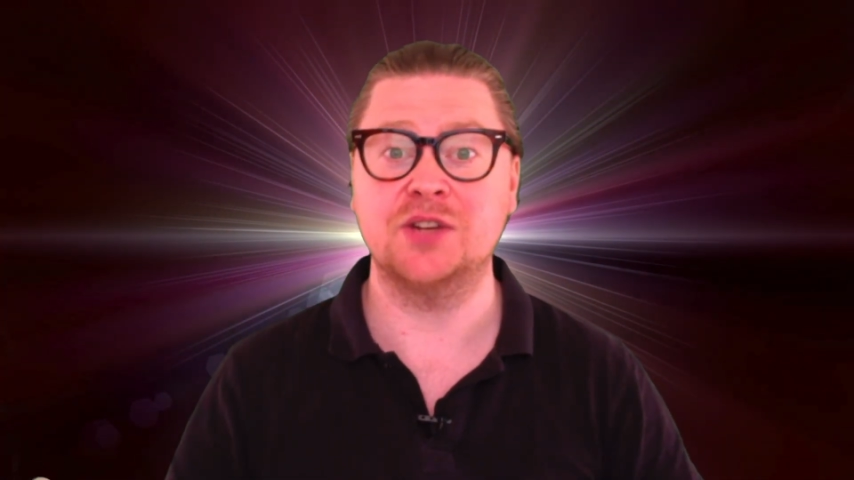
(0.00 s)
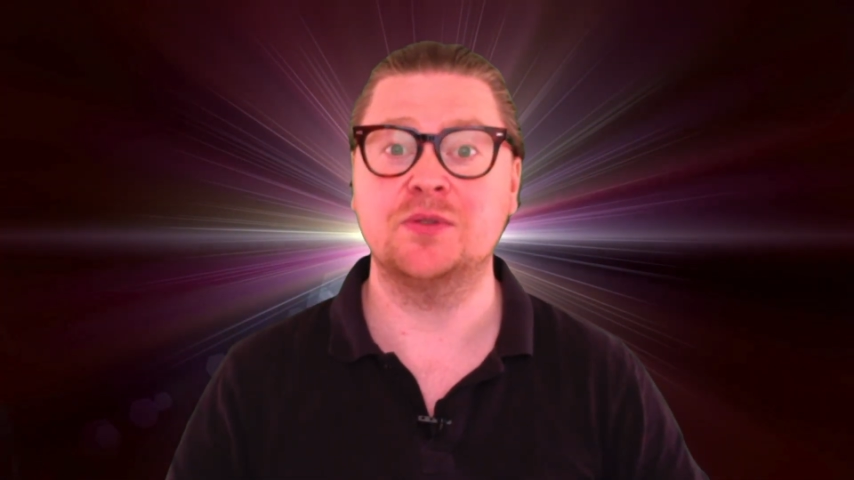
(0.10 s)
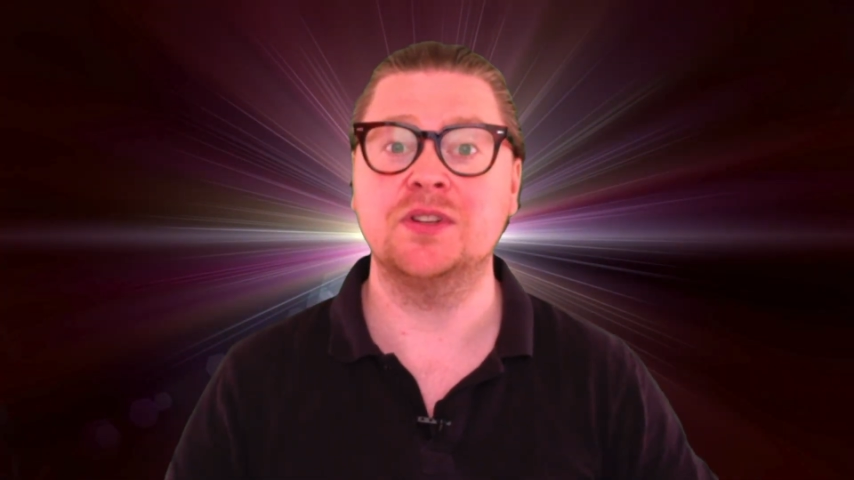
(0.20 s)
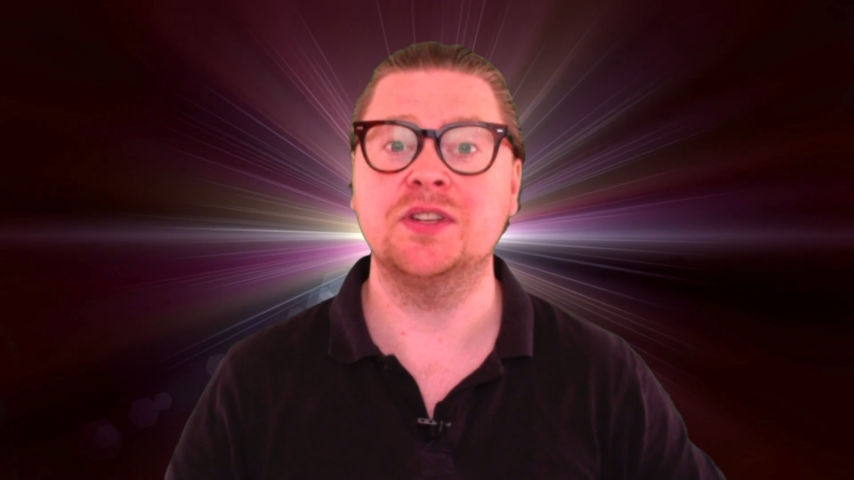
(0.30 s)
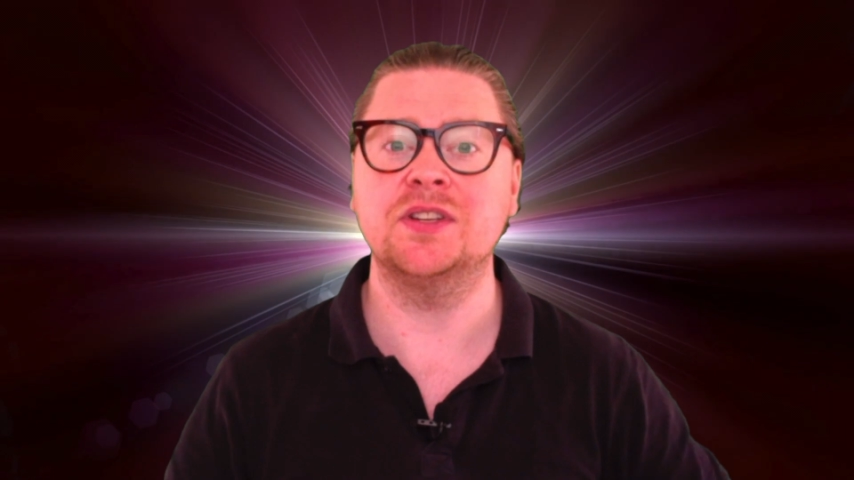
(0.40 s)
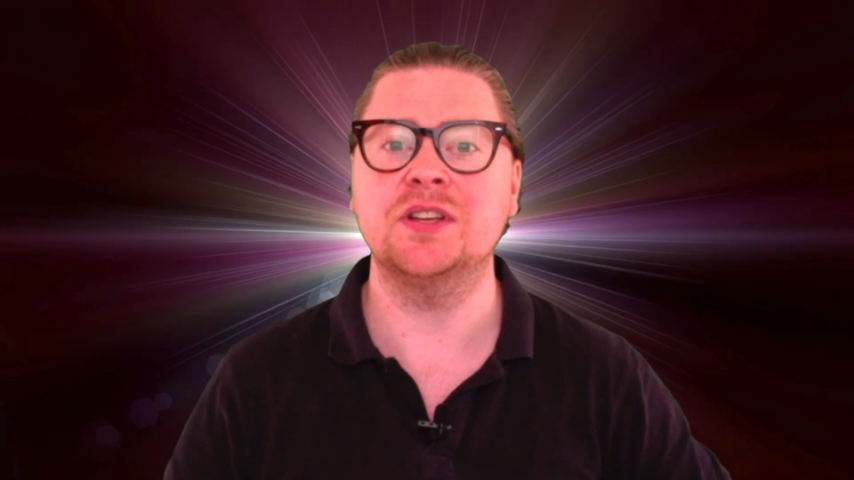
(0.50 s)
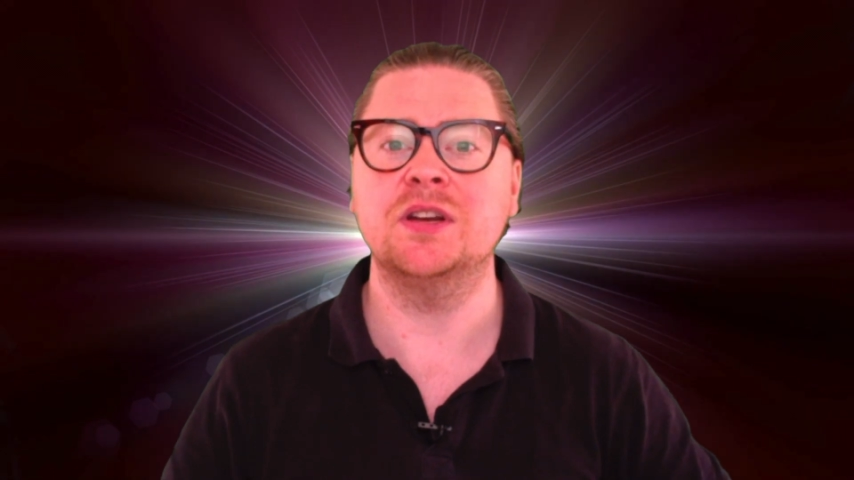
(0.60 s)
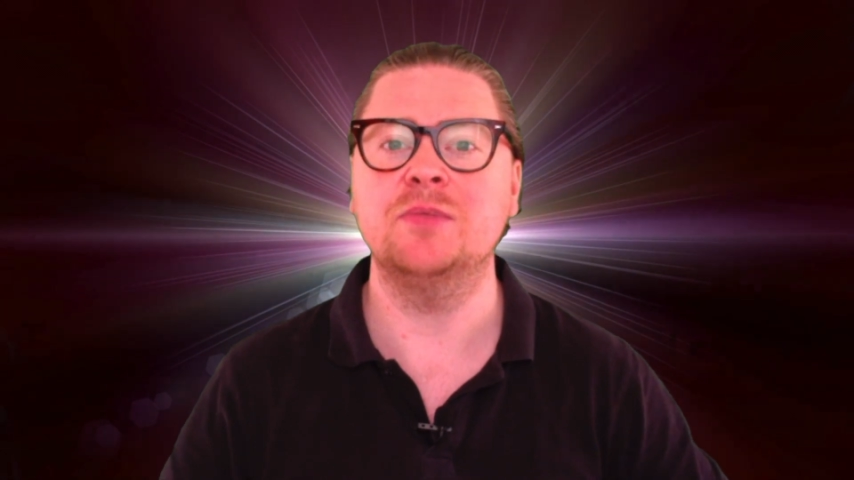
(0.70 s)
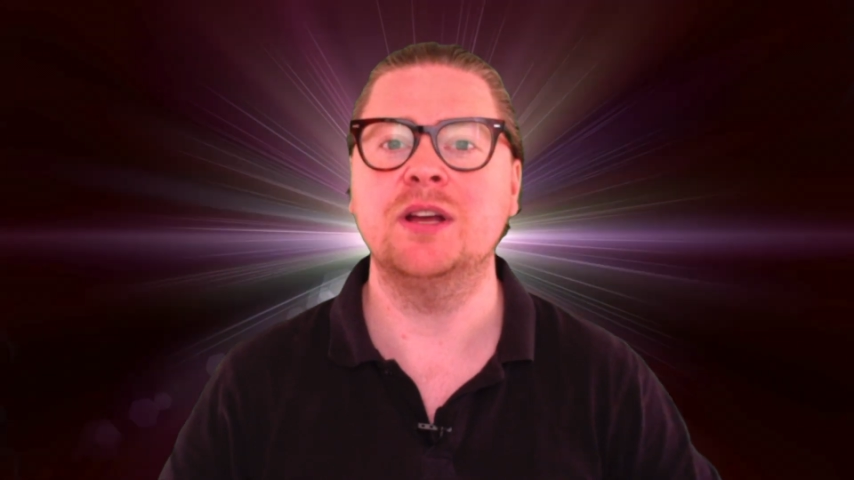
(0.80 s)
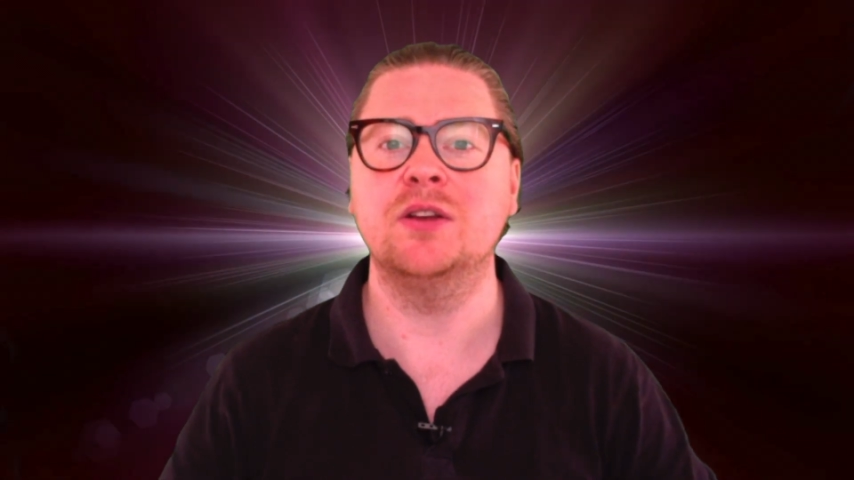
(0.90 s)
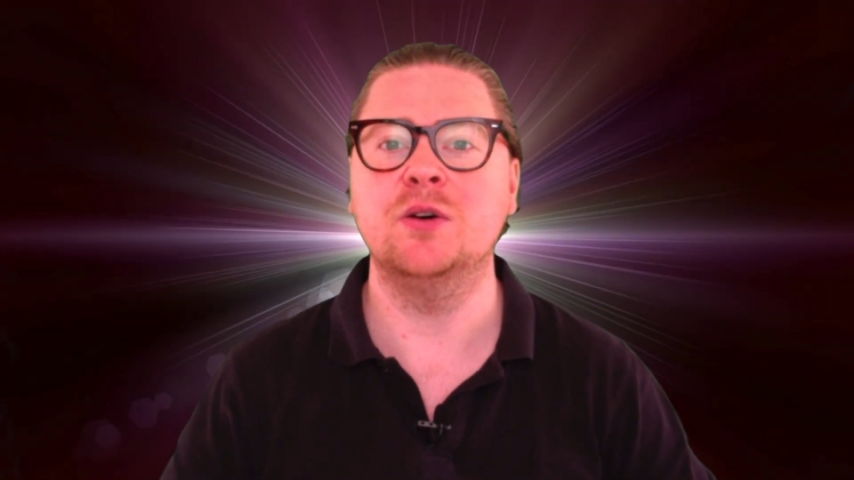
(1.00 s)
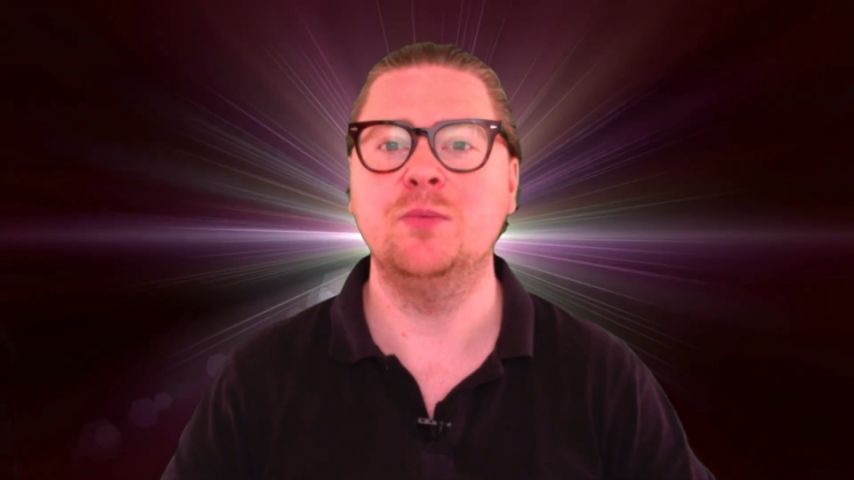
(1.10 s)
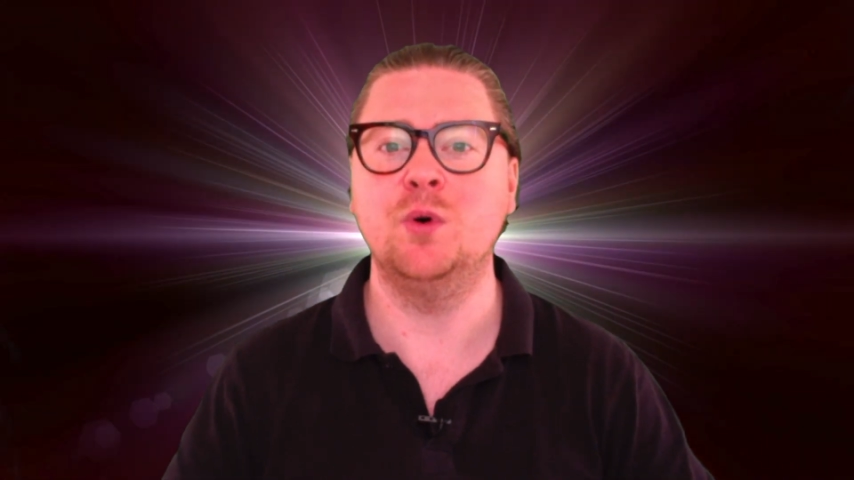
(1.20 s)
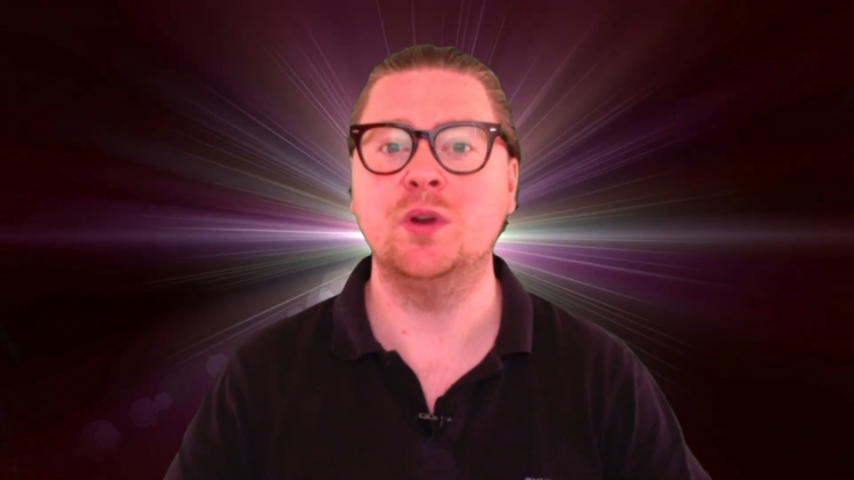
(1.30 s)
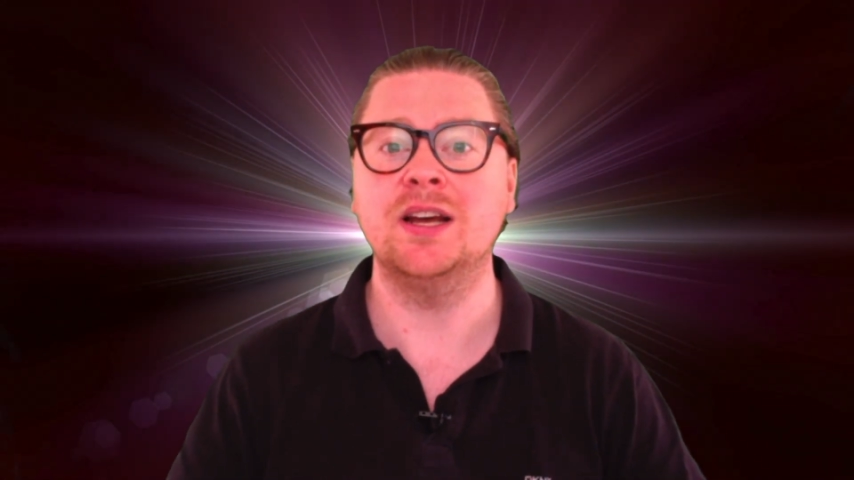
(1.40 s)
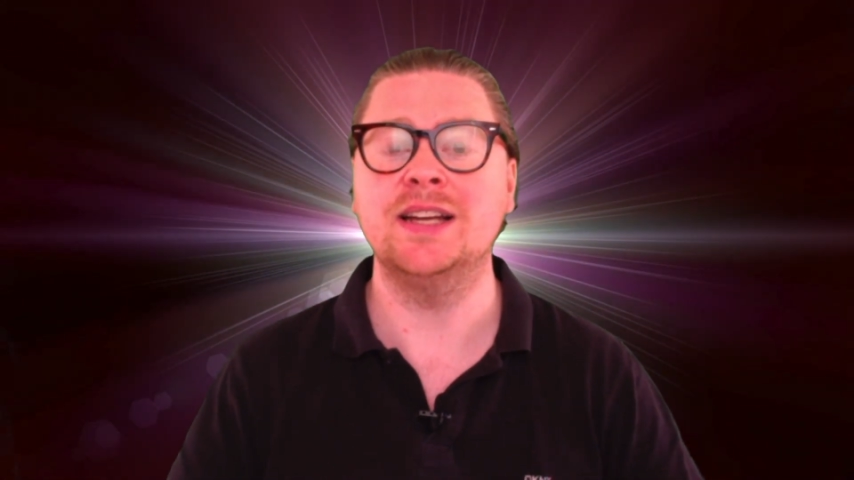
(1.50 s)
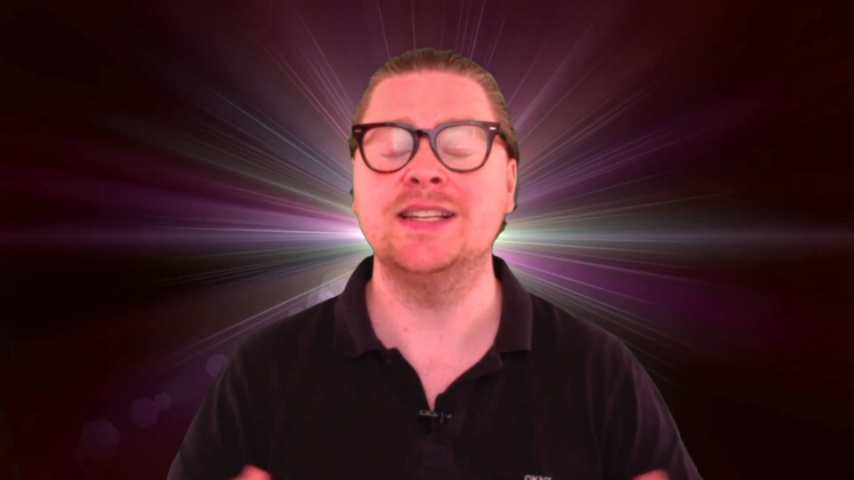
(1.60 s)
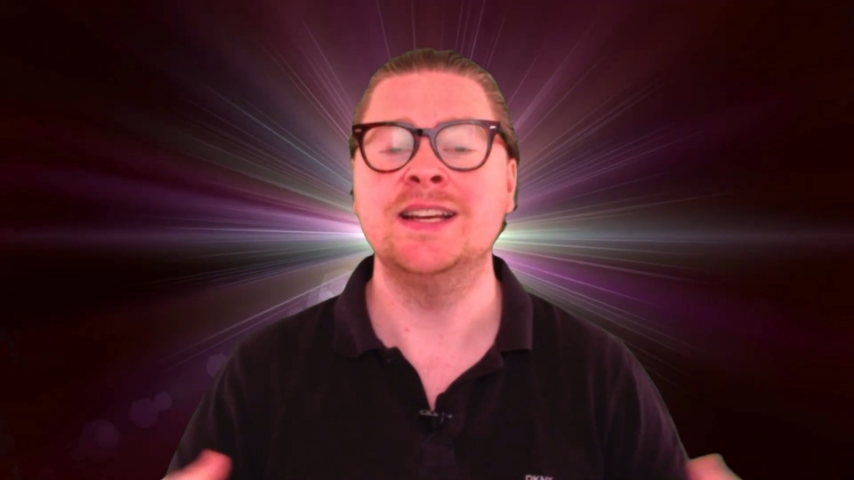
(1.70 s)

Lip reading: because there's going to be a lot more light